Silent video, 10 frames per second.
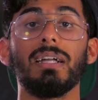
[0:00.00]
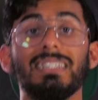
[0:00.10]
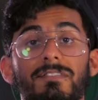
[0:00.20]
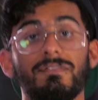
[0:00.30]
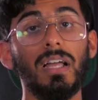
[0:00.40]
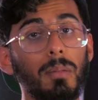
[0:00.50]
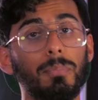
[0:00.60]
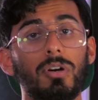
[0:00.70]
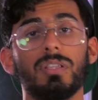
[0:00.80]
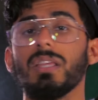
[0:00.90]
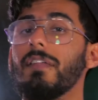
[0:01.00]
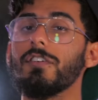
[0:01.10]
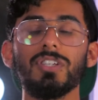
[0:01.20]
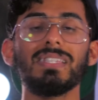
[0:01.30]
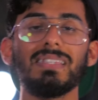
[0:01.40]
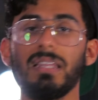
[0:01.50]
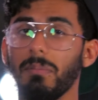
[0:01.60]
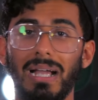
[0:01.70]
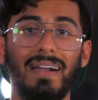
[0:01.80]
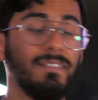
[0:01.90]
uh, developers, they're just
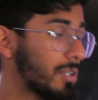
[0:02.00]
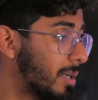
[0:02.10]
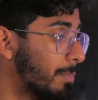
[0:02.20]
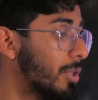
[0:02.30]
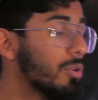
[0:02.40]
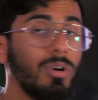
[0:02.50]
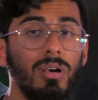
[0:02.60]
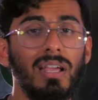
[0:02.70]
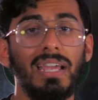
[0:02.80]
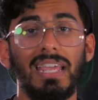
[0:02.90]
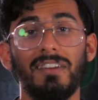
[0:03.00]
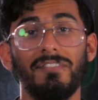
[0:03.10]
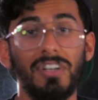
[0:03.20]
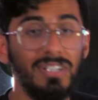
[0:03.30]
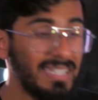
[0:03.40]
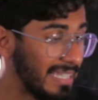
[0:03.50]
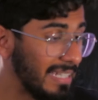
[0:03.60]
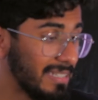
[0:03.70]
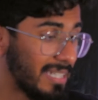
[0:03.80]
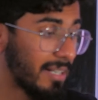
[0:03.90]
sitting behind their computer in a very
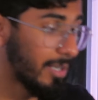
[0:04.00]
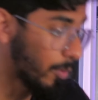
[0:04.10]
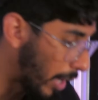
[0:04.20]
sedentary